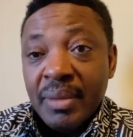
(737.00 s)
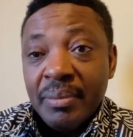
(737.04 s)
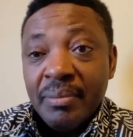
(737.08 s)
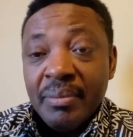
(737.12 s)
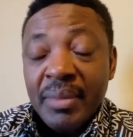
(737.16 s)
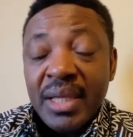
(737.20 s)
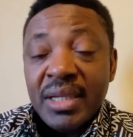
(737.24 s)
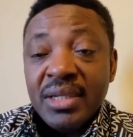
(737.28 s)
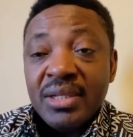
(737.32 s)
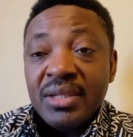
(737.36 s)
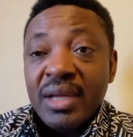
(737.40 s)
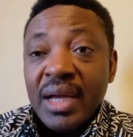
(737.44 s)

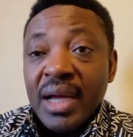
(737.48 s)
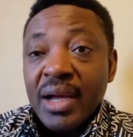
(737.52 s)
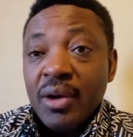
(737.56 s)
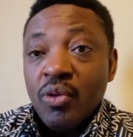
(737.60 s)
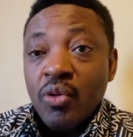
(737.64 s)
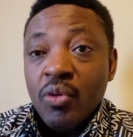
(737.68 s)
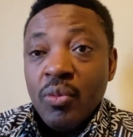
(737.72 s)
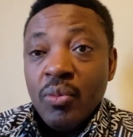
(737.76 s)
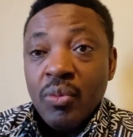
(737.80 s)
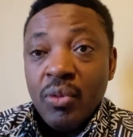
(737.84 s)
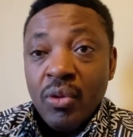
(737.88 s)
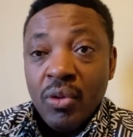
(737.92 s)
Metro
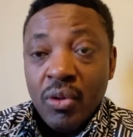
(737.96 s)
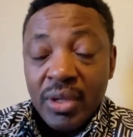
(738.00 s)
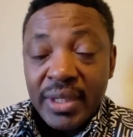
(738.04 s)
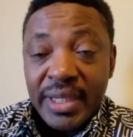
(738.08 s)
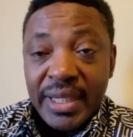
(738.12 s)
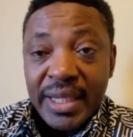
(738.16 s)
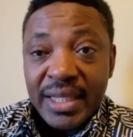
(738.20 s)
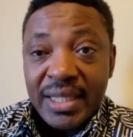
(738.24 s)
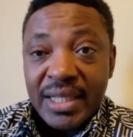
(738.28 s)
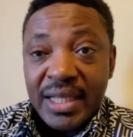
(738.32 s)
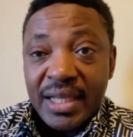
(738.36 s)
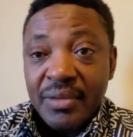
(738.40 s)
Akum
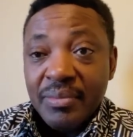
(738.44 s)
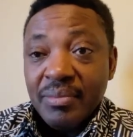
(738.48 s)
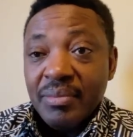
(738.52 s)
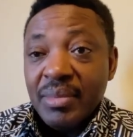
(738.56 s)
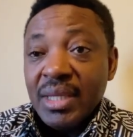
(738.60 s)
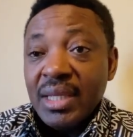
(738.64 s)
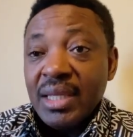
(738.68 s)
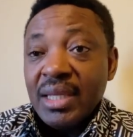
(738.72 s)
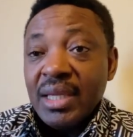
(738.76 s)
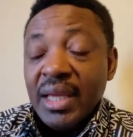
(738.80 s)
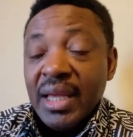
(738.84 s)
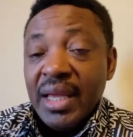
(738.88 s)
contacted
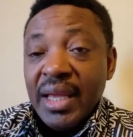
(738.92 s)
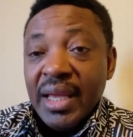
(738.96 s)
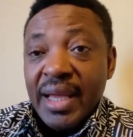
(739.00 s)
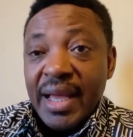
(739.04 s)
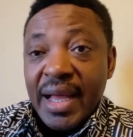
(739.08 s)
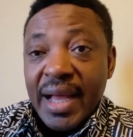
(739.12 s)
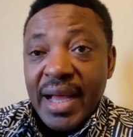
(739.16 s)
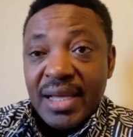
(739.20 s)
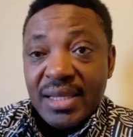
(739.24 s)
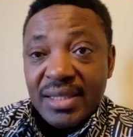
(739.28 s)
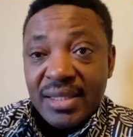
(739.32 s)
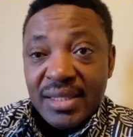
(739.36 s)
me.
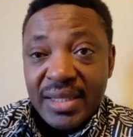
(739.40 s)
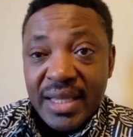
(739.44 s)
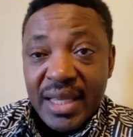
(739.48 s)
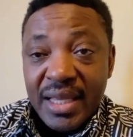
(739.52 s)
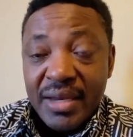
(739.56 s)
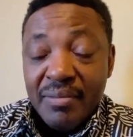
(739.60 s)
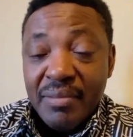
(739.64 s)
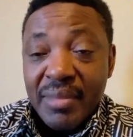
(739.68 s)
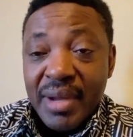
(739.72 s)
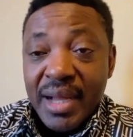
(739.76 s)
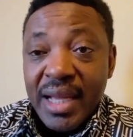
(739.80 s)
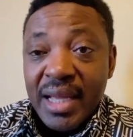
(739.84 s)
I
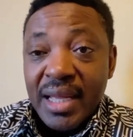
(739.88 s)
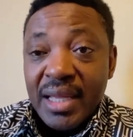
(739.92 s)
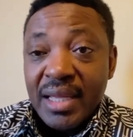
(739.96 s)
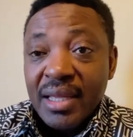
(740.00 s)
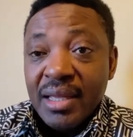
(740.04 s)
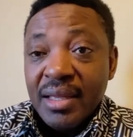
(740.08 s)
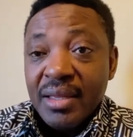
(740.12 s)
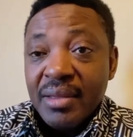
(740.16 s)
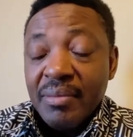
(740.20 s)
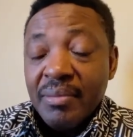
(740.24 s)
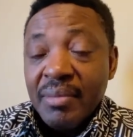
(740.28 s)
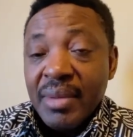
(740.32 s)
sent
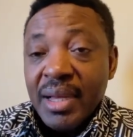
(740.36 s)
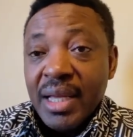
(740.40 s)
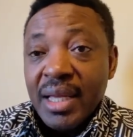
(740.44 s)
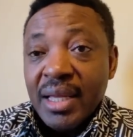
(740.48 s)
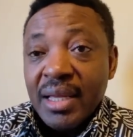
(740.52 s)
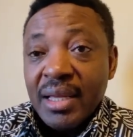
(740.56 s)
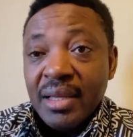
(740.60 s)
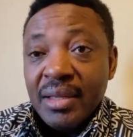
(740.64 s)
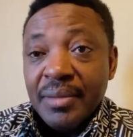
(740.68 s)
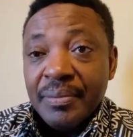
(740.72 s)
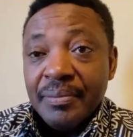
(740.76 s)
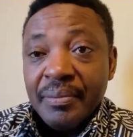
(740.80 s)
my
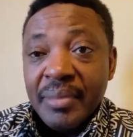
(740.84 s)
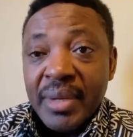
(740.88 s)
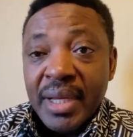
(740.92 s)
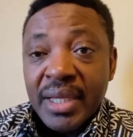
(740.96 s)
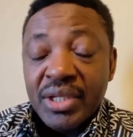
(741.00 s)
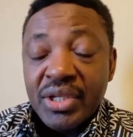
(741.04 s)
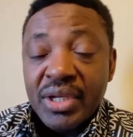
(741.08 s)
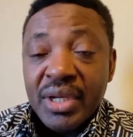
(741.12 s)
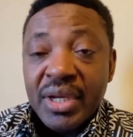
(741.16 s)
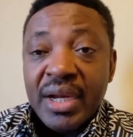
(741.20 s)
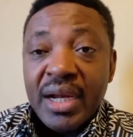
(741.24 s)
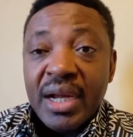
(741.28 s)

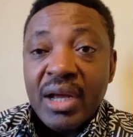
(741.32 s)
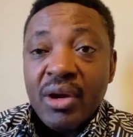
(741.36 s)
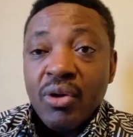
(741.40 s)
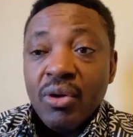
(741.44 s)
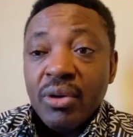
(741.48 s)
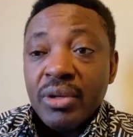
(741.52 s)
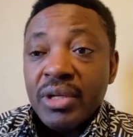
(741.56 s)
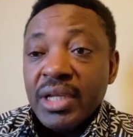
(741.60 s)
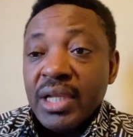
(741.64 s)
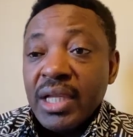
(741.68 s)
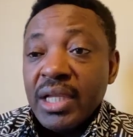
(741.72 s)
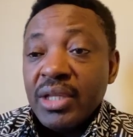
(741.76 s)
general
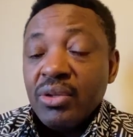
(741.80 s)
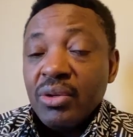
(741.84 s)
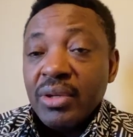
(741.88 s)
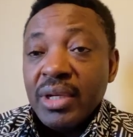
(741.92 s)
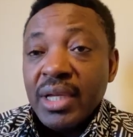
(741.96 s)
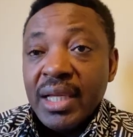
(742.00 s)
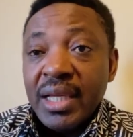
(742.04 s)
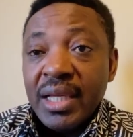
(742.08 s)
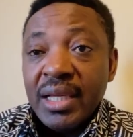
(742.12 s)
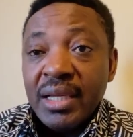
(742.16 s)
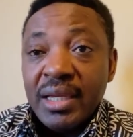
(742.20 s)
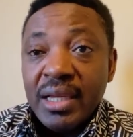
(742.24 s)
coordinator
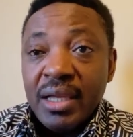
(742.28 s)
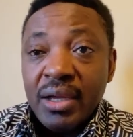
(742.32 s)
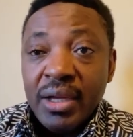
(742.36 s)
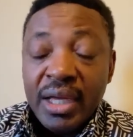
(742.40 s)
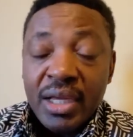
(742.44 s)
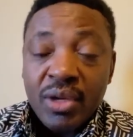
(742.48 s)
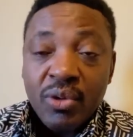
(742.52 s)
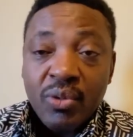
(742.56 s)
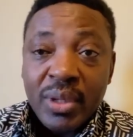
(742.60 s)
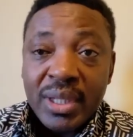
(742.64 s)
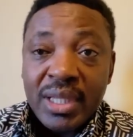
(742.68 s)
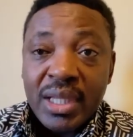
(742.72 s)
there, the
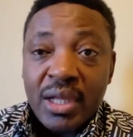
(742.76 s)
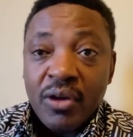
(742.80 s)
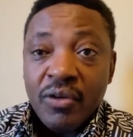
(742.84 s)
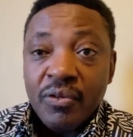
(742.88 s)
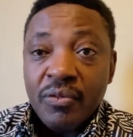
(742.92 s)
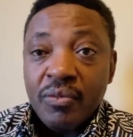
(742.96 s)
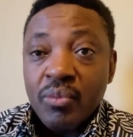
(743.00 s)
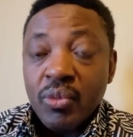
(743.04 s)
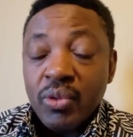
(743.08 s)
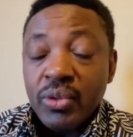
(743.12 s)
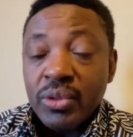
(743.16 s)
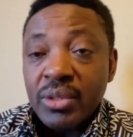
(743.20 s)
headquarters
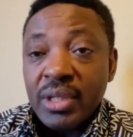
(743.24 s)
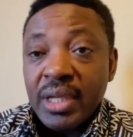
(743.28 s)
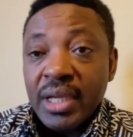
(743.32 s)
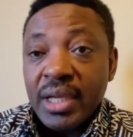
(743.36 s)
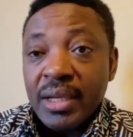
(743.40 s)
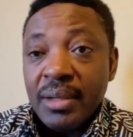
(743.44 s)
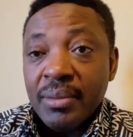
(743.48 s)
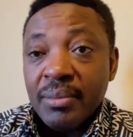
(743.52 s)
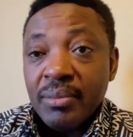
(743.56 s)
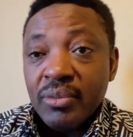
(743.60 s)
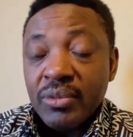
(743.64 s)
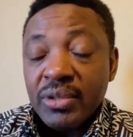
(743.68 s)
of
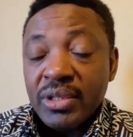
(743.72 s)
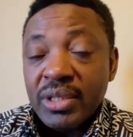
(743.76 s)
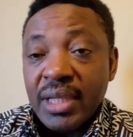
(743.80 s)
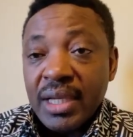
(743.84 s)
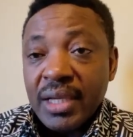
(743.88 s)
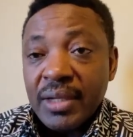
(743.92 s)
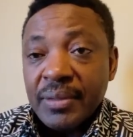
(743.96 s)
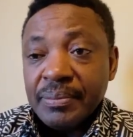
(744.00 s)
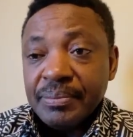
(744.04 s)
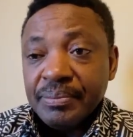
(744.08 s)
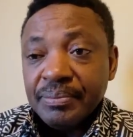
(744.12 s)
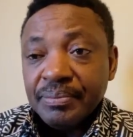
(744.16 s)

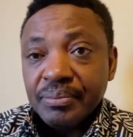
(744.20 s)
Musang,